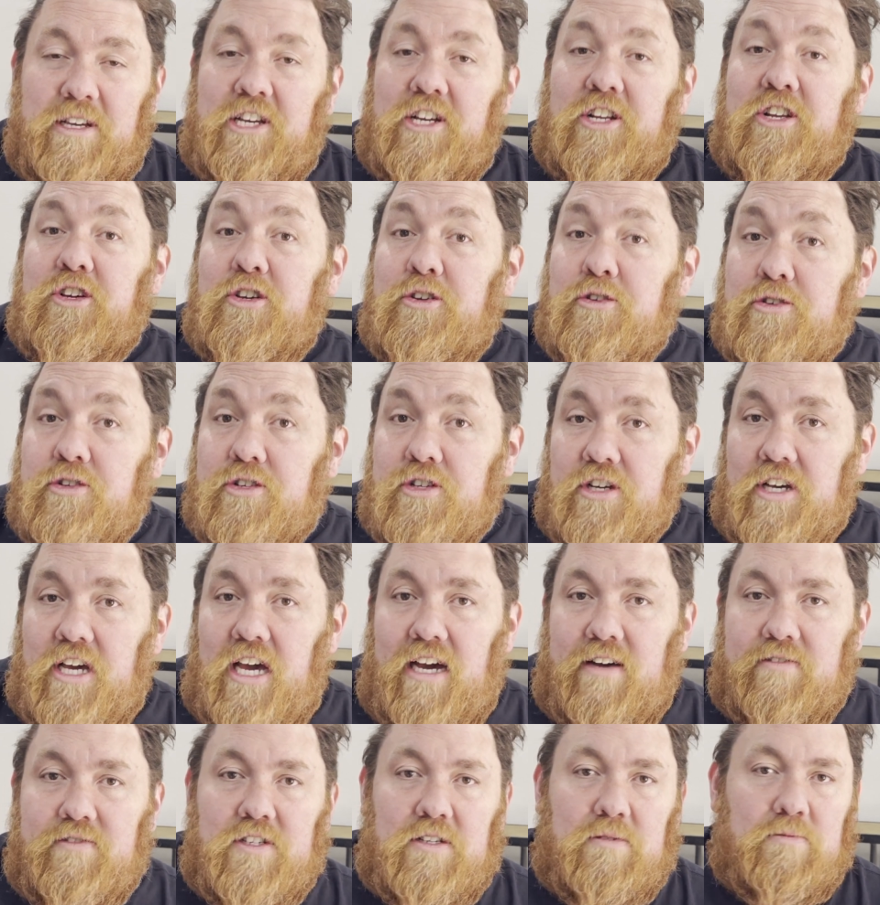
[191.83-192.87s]
He'd usually
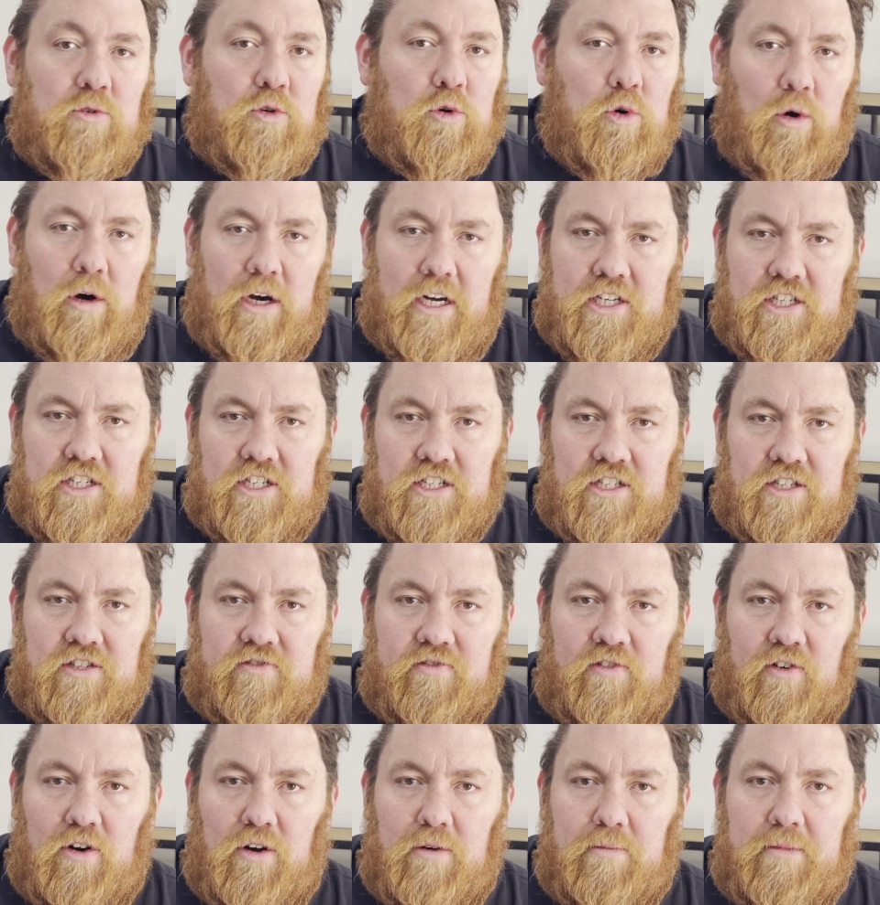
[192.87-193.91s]
have some questions
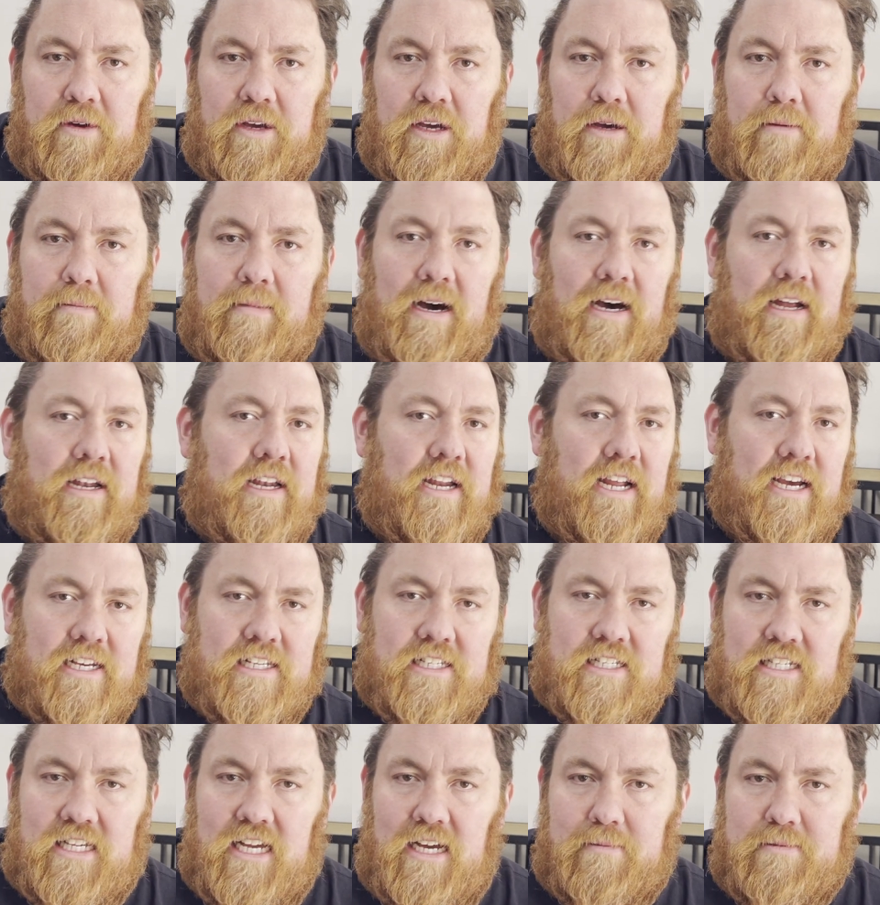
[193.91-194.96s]
for me about
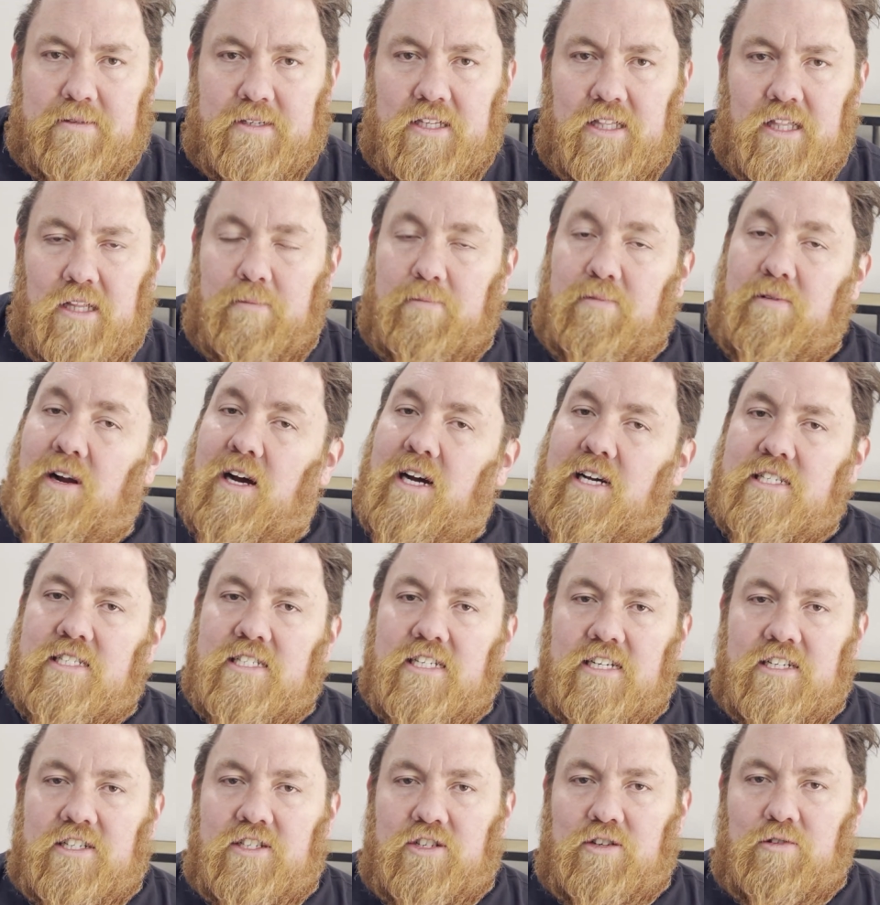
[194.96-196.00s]
next steps in the
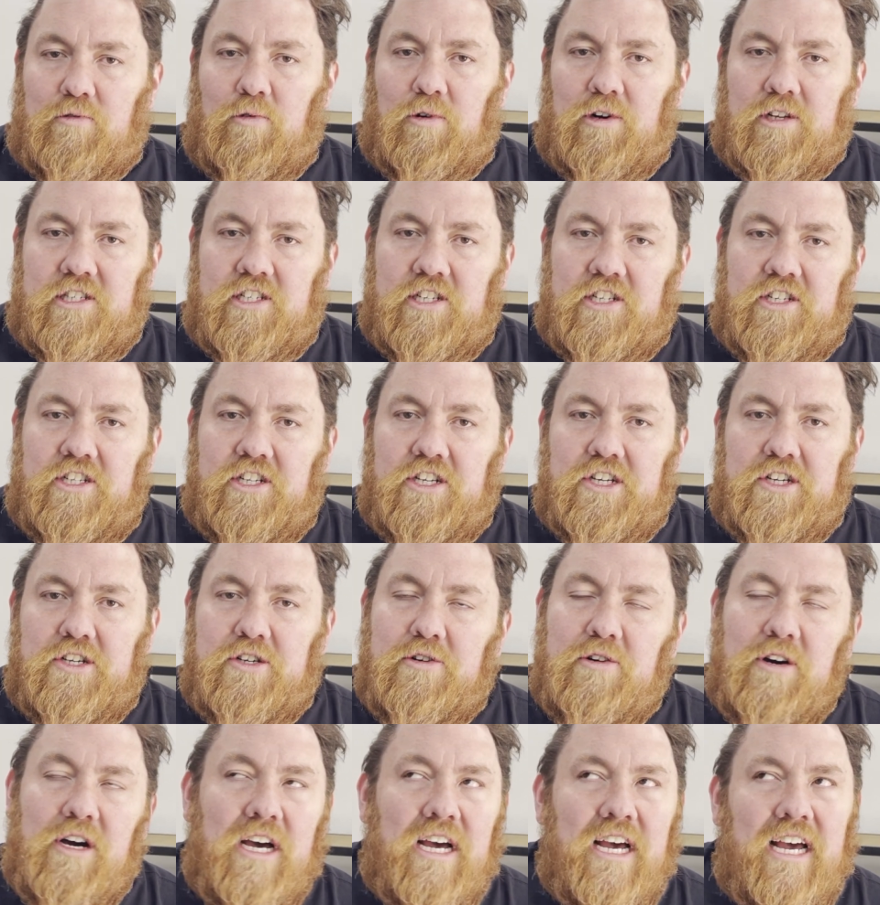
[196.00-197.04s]
process or what to
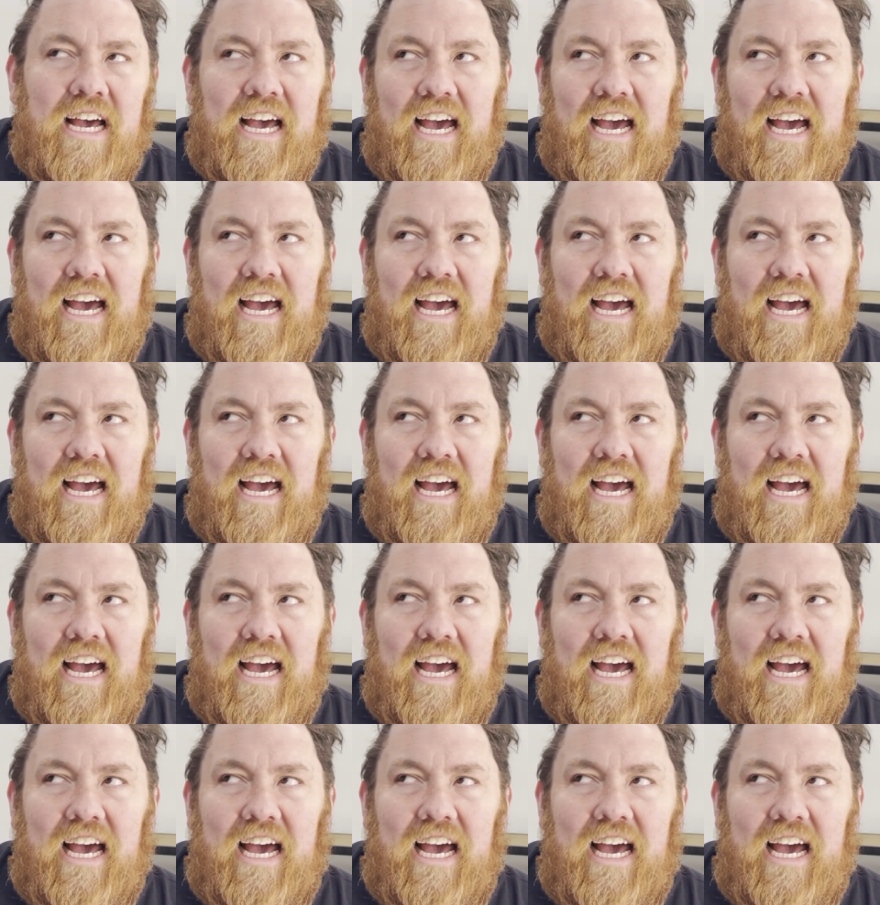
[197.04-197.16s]
do.